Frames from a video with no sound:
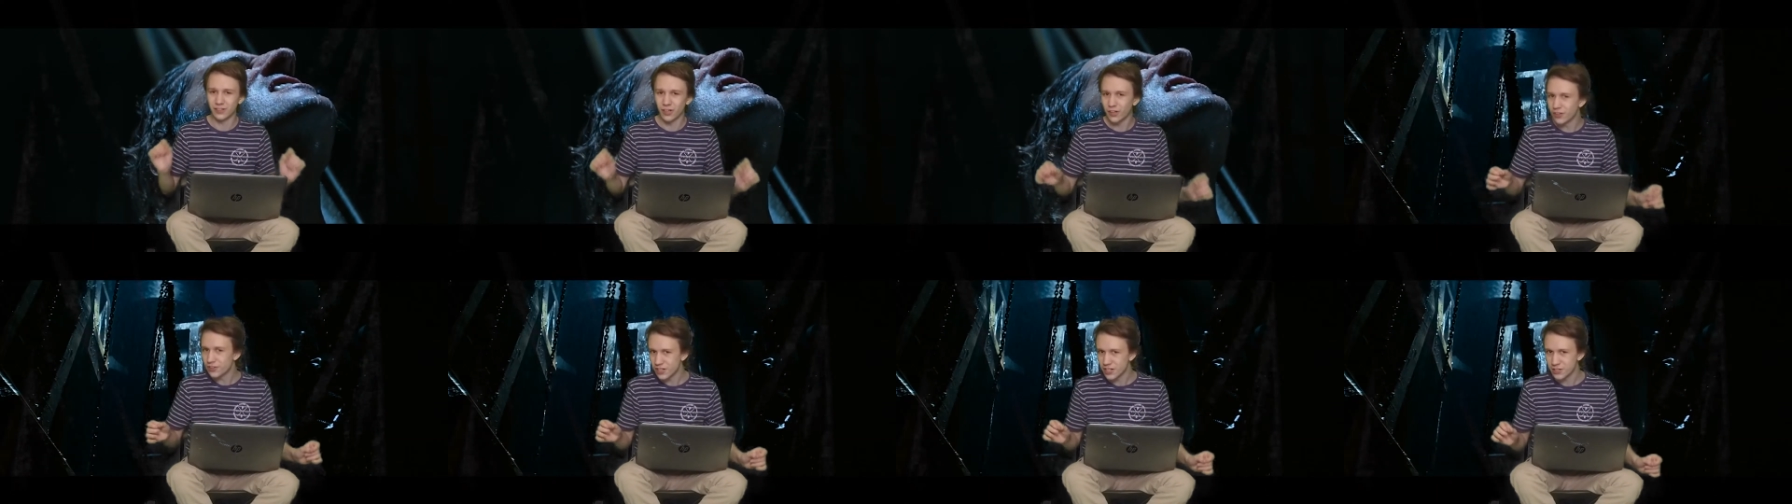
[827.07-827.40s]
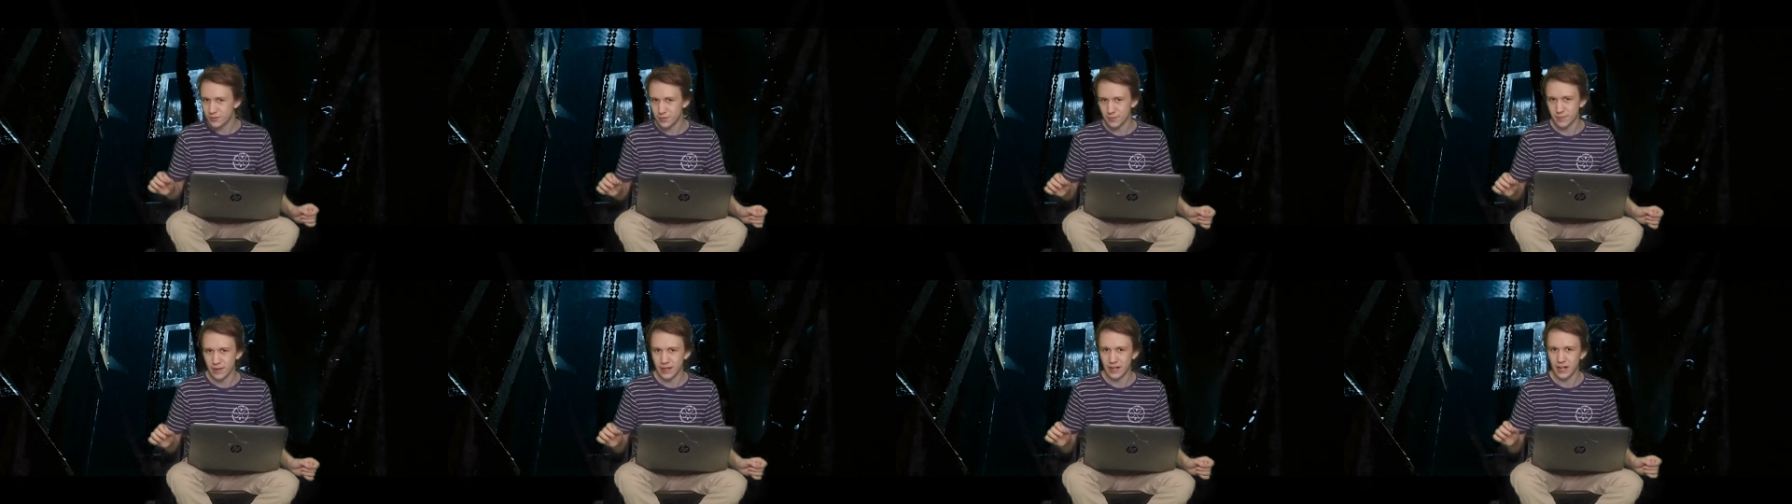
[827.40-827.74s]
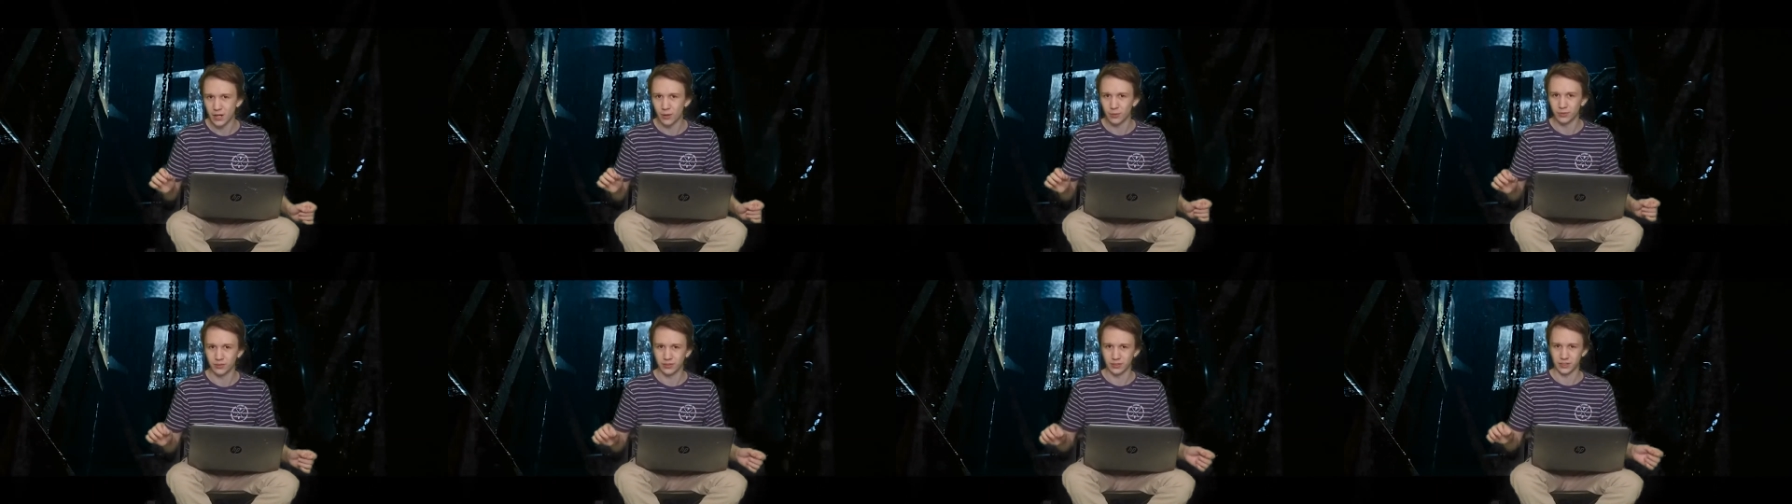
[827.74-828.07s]
don't judge me, man.
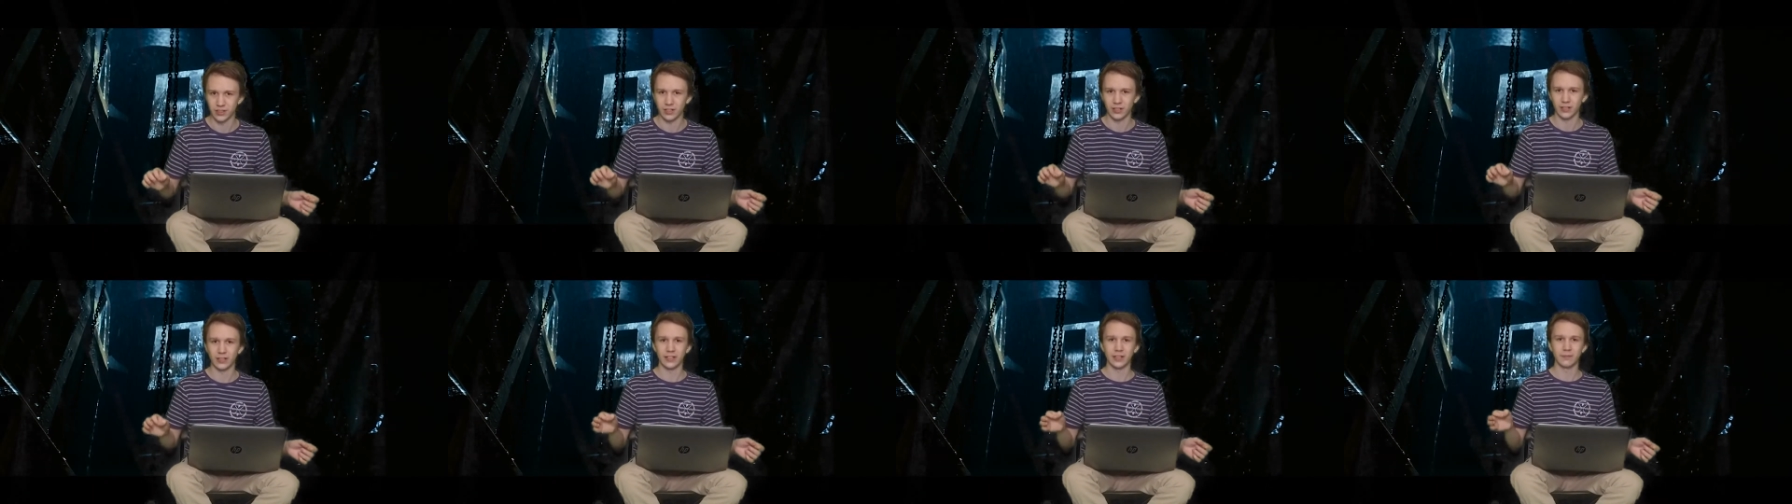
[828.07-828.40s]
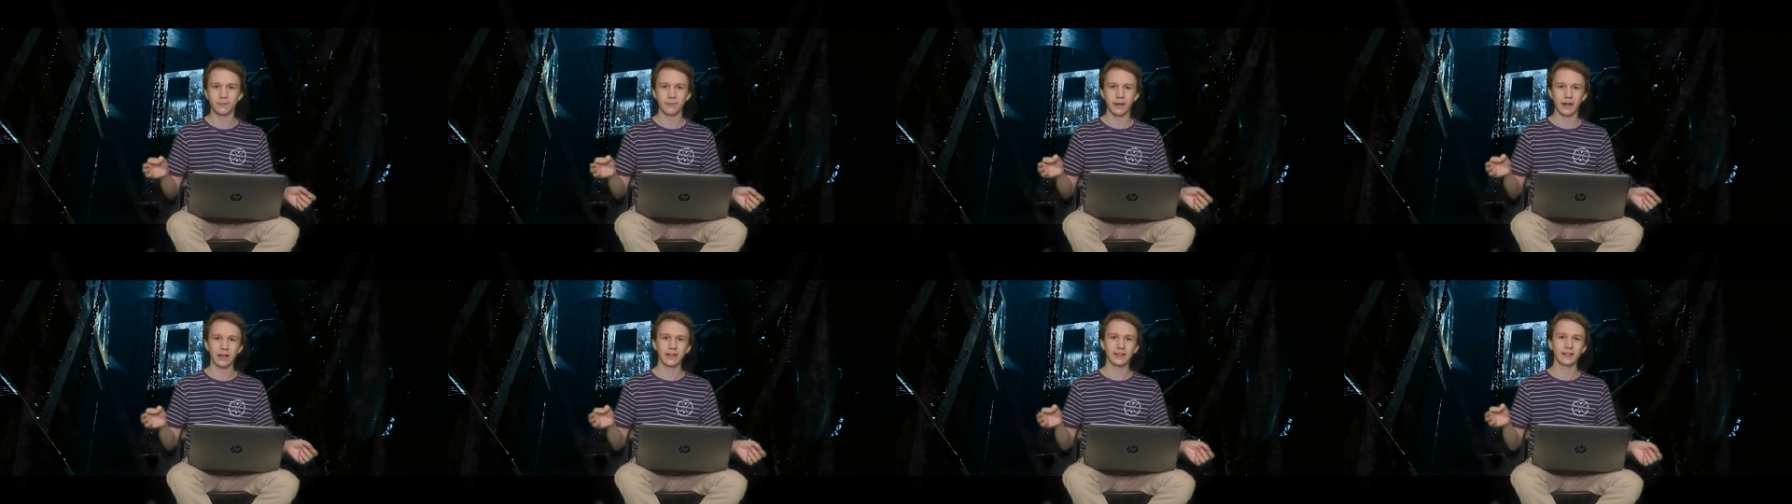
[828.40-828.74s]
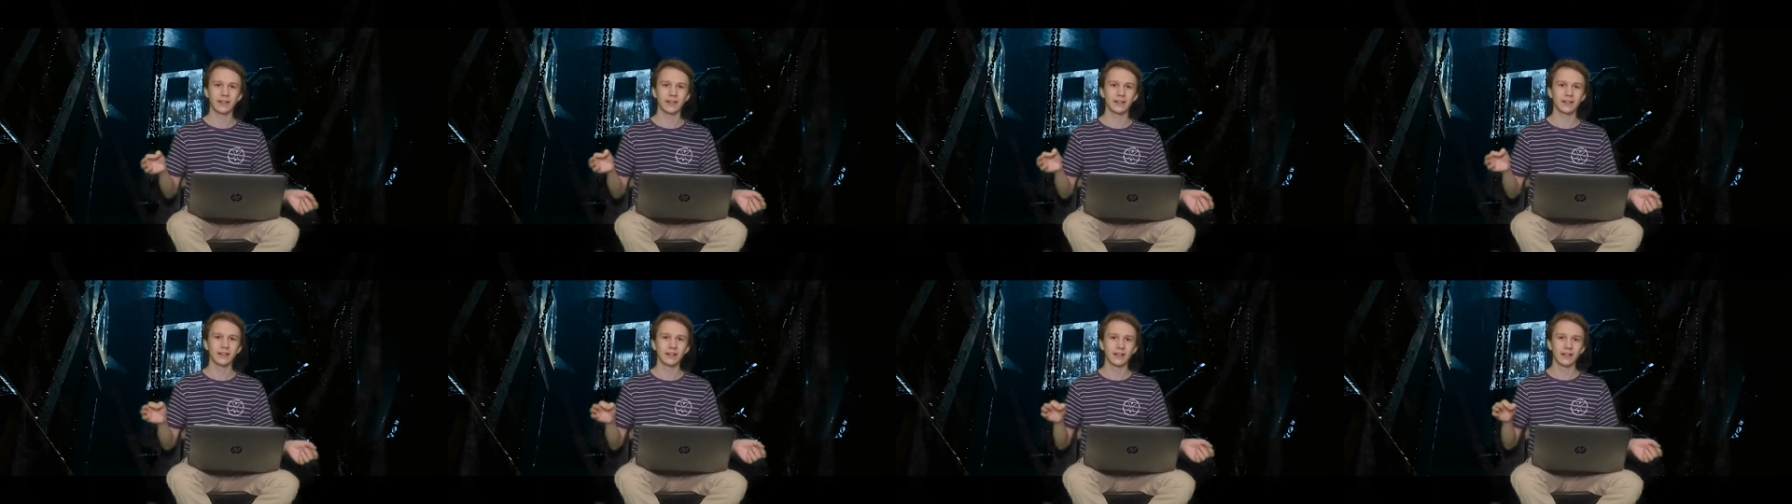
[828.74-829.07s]
I was a young kid back
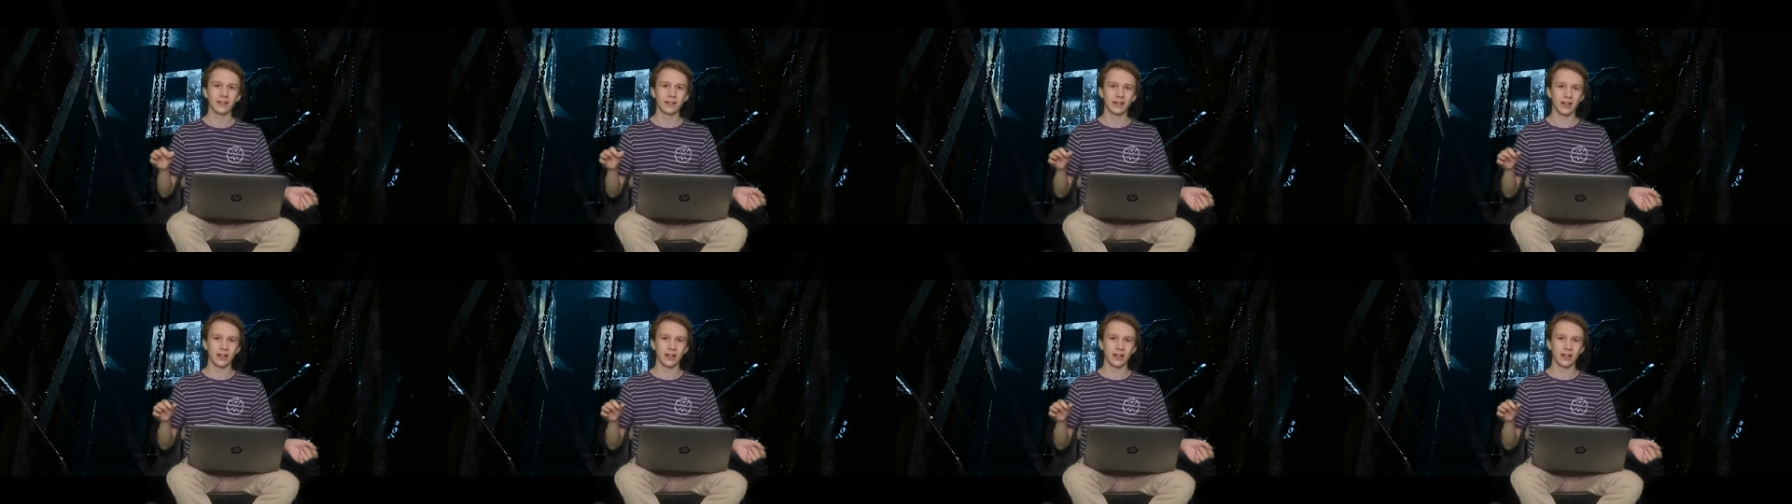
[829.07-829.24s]
then.